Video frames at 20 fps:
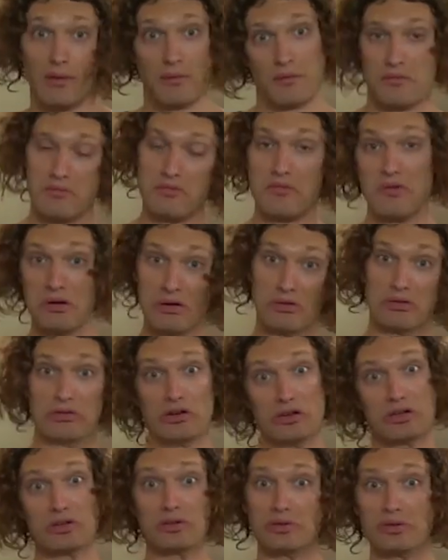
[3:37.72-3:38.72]
whoa,
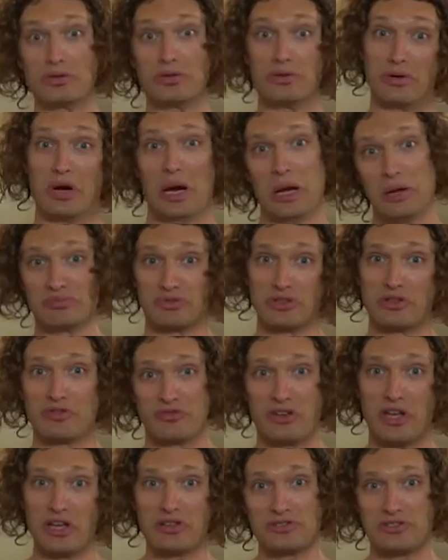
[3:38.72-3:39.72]
look at you, I'm so
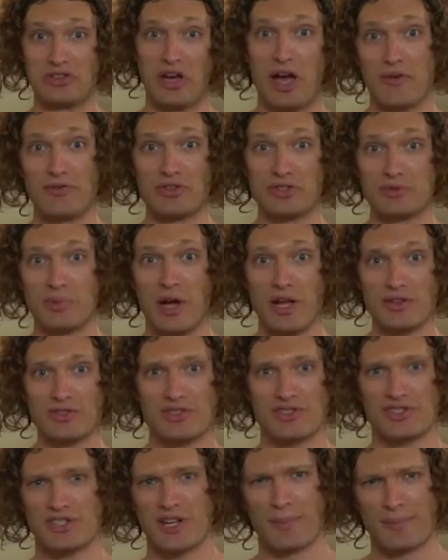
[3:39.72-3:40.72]
fancy, I have a
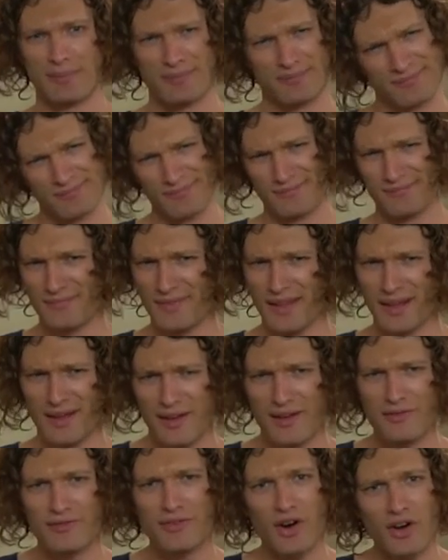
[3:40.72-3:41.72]
sponsorship.
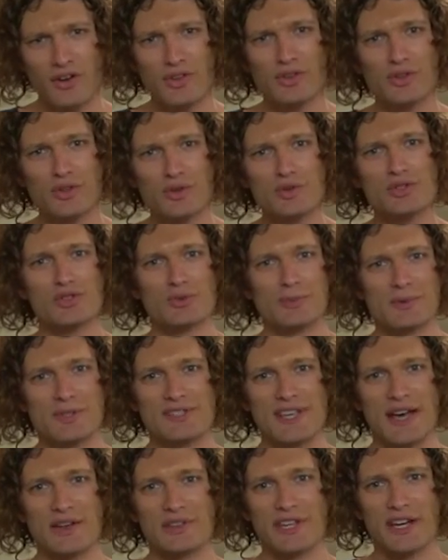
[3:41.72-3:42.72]
For all you YouTubers
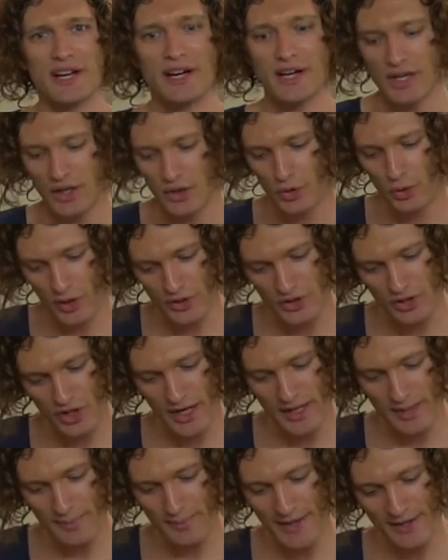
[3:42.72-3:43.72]
out there who are
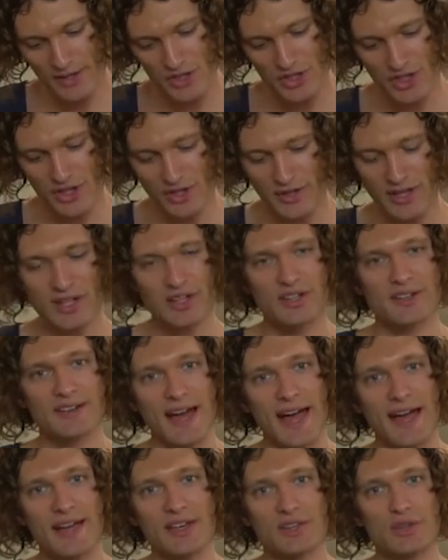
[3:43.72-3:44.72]
trying to make sure that you're
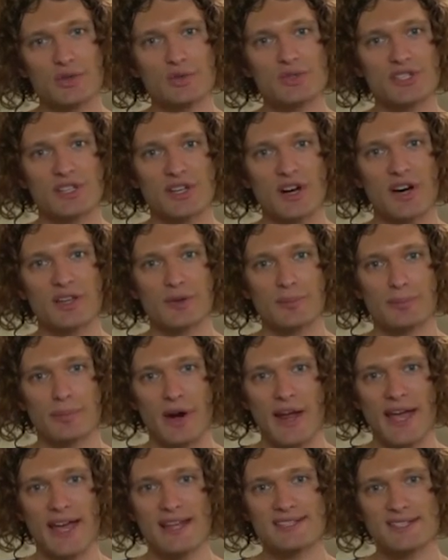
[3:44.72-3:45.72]
not using other
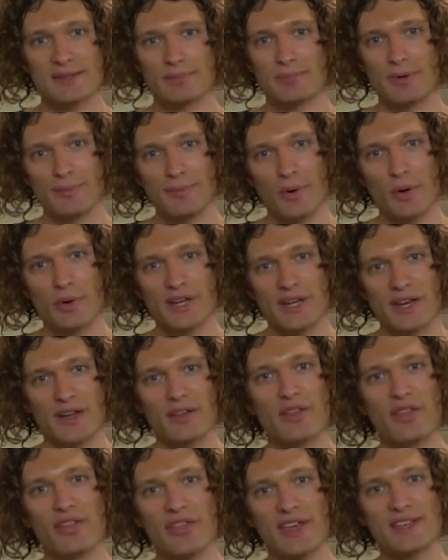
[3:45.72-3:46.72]
brands and promoting
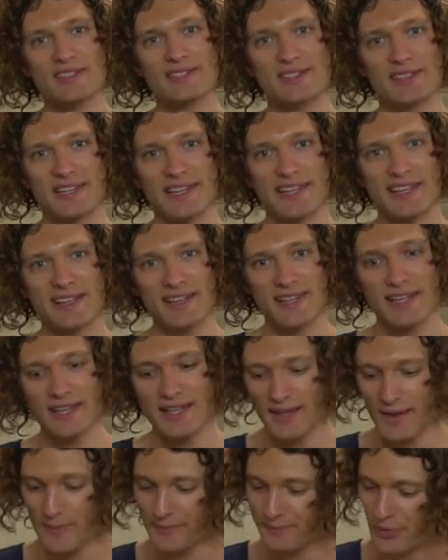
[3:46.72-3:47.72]
other things illegally,
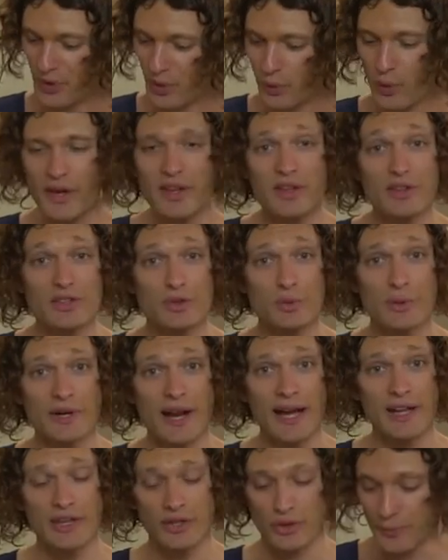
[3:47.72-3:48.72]
why don't you do what
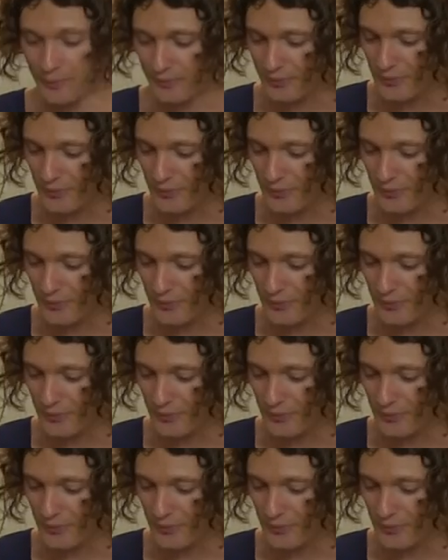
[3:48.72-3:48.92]
I do?